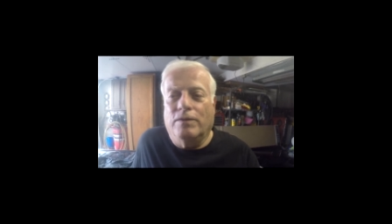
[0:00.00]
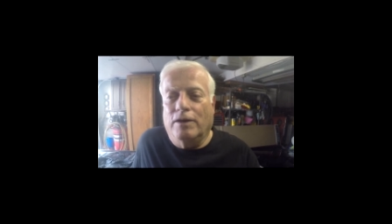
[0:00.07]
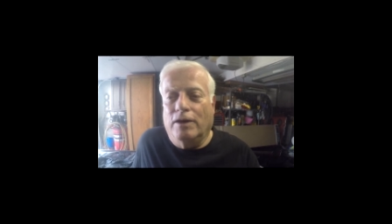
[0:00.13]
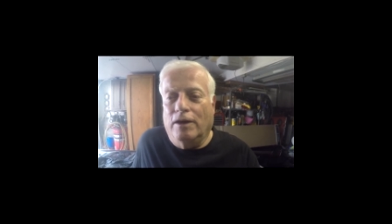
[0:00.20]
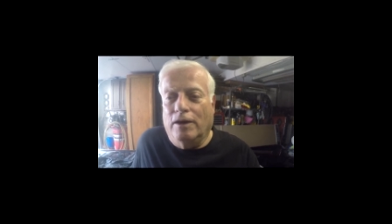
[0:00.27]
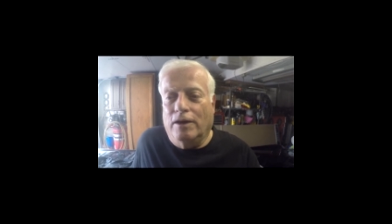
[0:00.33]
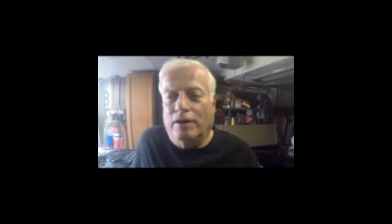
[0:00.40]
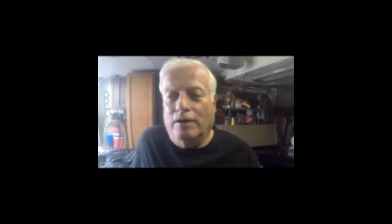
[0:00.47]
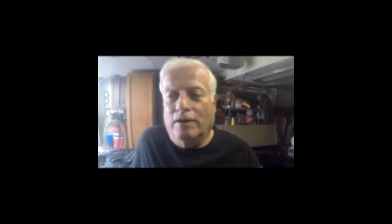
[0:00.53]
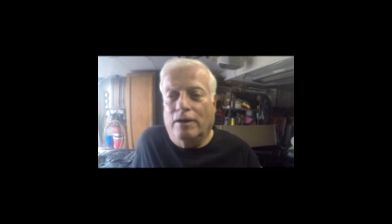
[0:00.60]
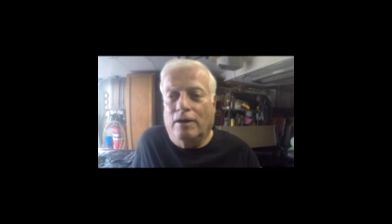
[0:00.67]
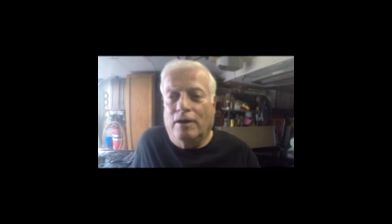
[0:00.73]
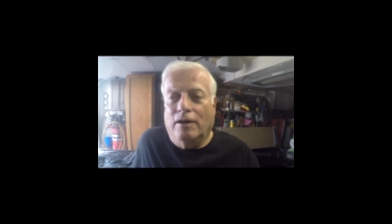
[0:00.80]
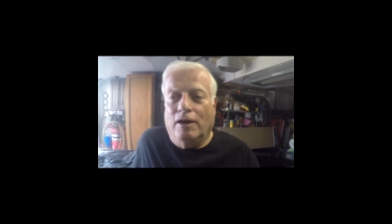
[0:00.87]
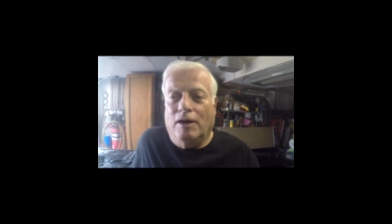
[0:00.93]
And
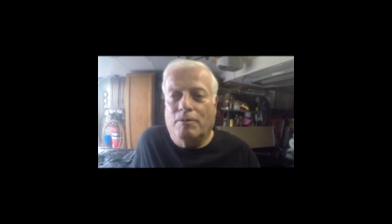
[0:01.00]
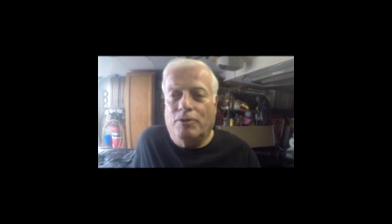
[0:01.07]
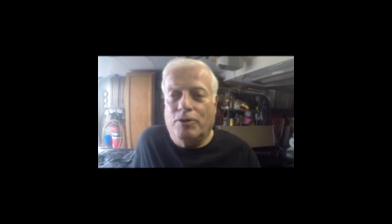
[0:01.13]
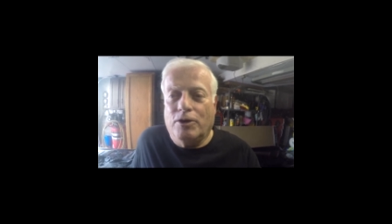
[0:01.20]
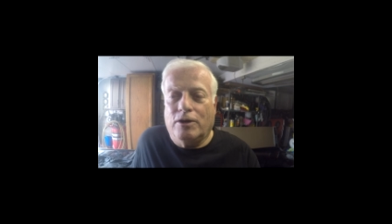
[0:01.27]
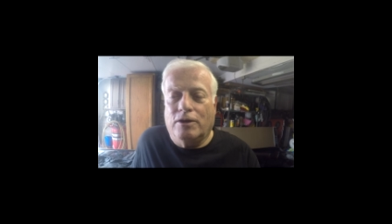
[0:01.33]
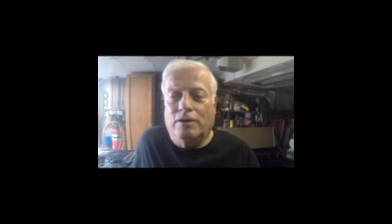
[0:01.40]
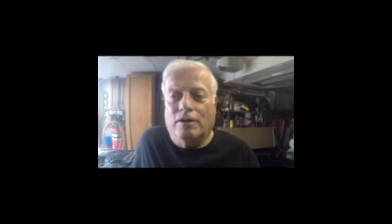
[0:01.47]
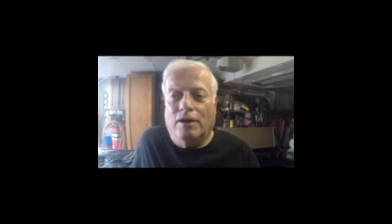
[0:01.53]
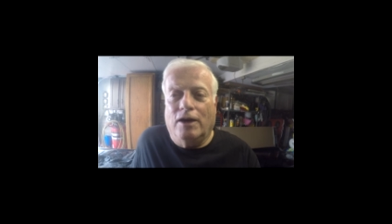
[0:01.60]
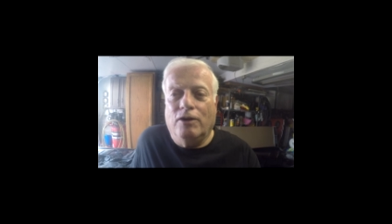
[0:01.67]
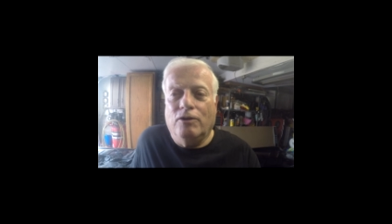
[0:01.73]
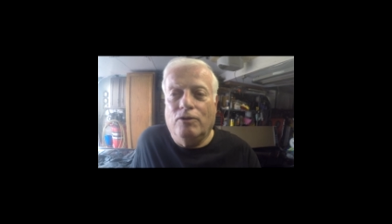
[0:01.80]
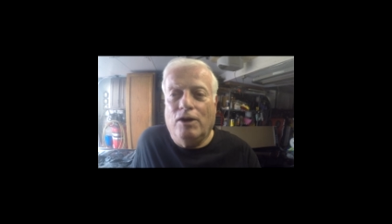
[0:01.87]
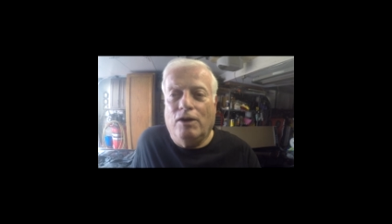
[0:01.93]
I'm thinking, I
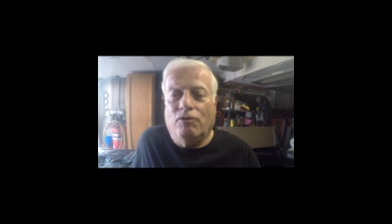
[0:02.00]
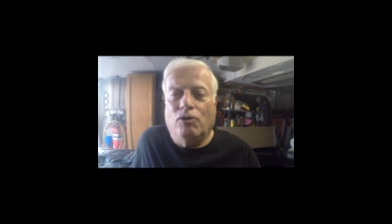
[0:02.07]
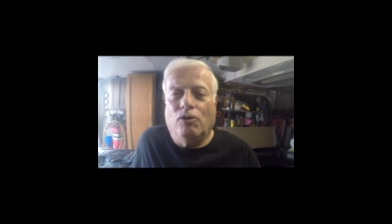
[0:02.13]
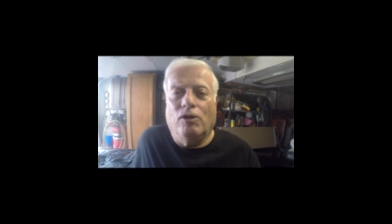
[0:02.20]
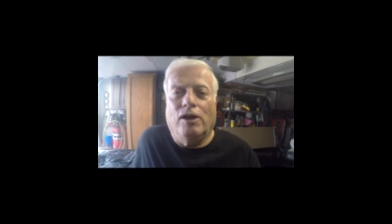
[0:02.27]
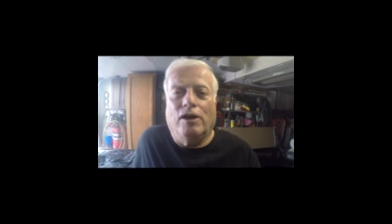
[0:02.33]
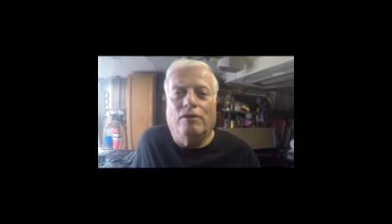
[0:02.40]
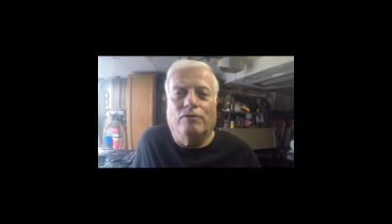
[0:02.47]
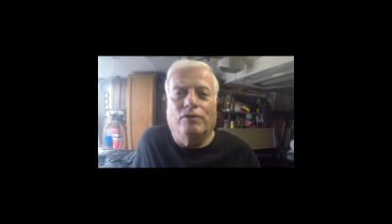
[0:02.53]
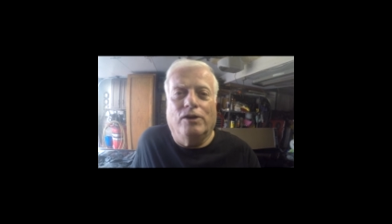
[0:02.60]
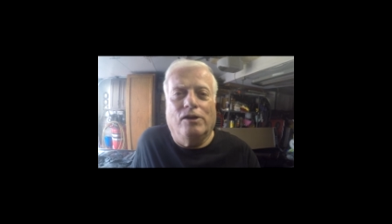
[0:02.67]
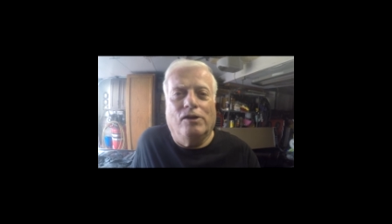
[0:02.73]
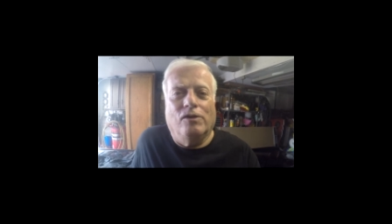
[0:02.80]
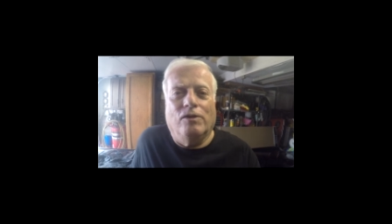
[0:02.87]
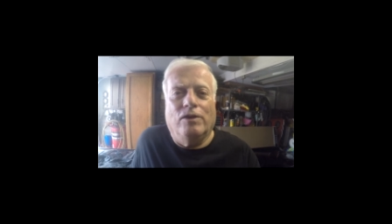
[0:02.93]
don't have a whole lot of
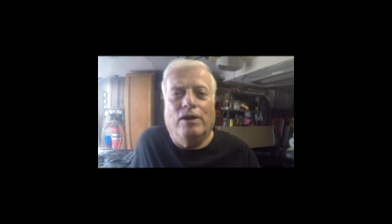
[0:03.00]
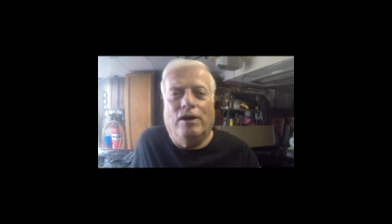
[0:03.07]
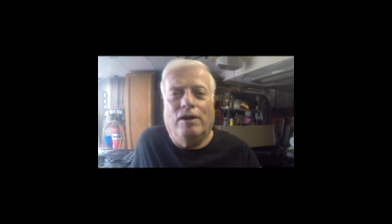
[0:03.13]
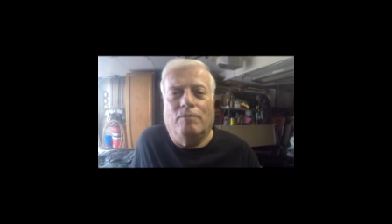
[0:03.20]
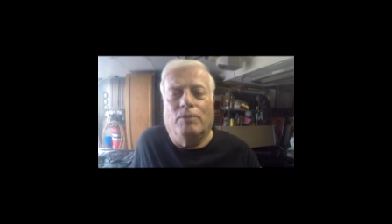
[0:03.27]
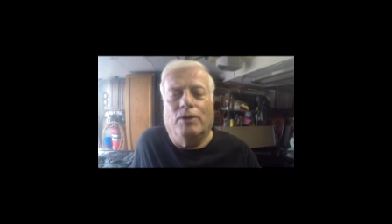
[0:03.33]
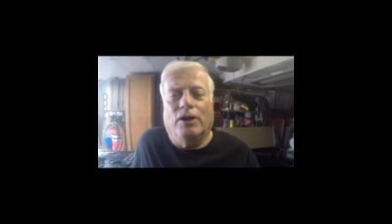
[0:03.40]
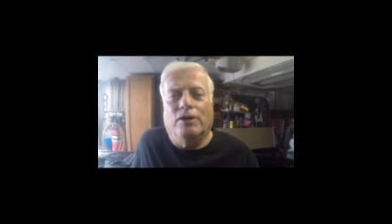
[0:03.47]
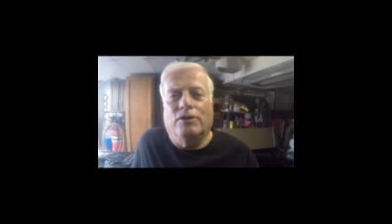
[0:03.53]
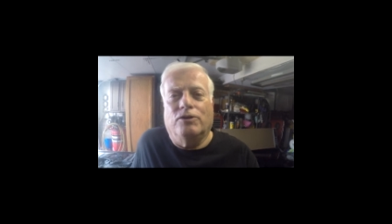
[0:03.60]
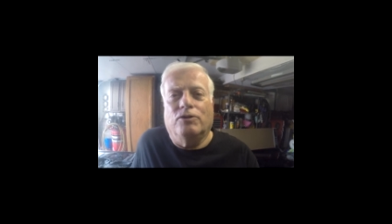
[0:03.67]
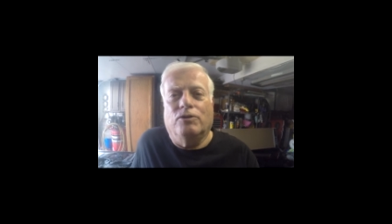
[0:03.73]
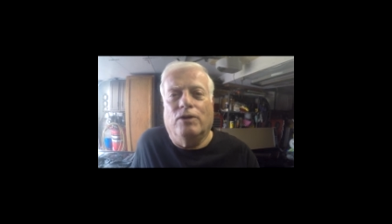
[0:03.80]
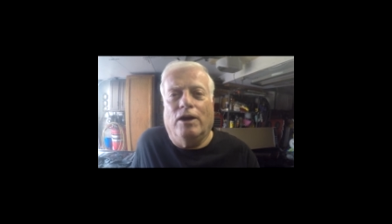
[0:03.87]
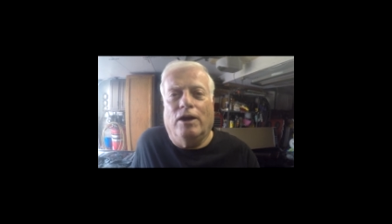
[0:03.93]
video of that, but I
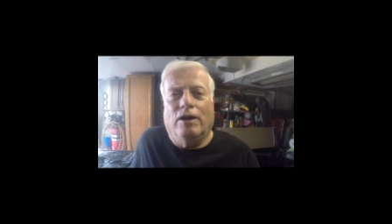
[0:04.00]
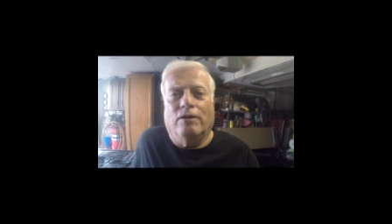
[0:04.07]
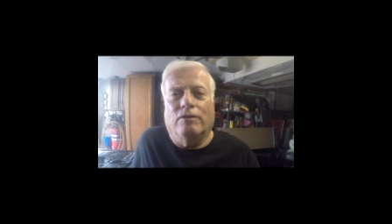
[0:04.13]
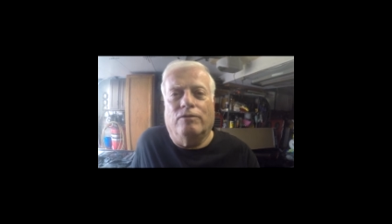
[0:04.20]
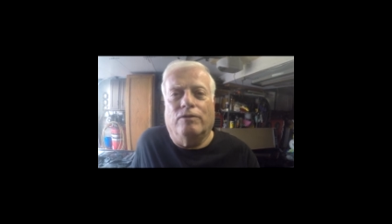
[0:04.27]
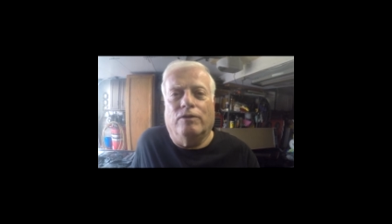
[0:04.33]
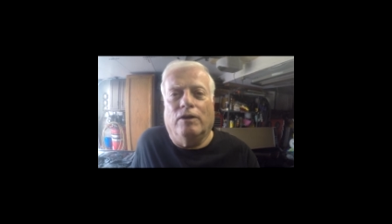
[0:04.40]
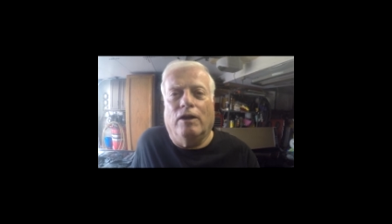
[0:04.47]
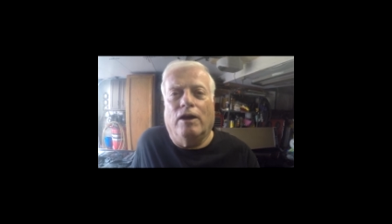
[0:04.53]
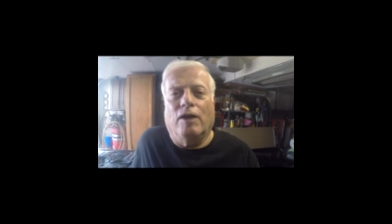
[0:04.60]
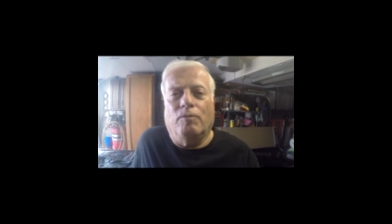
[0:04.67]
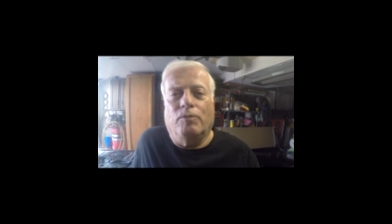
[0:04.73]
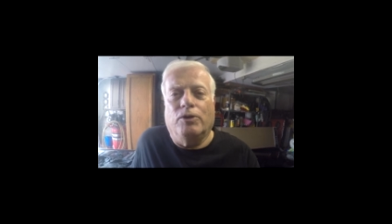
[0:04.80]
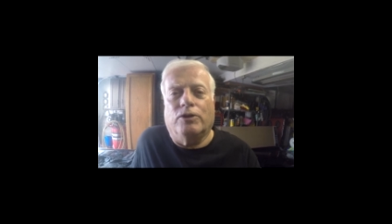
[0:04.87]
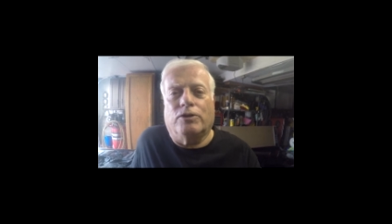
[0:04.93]
do have a lot
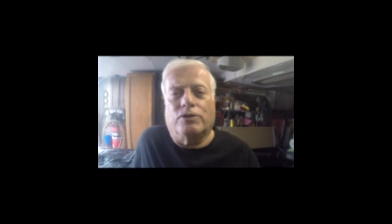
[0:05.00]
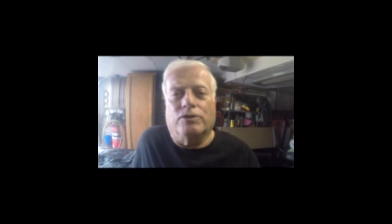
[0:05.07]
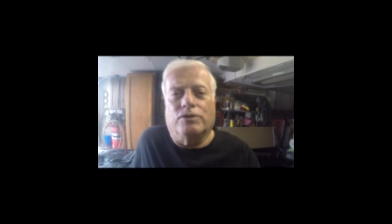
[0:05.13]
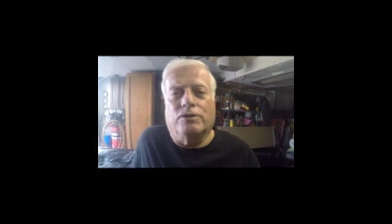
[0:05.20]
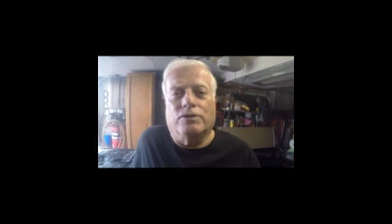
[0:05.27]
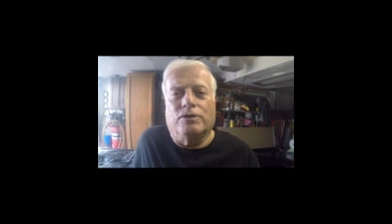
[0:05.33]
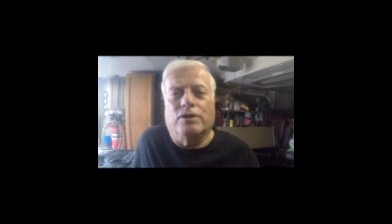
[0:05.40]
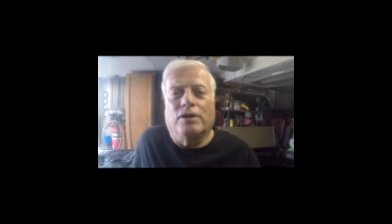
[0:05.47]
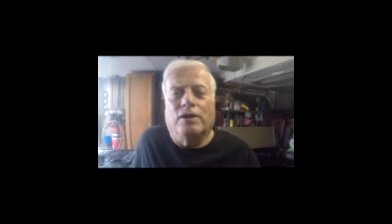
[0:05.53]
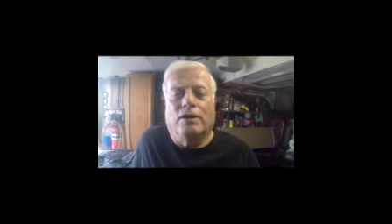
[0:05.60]
of pictures.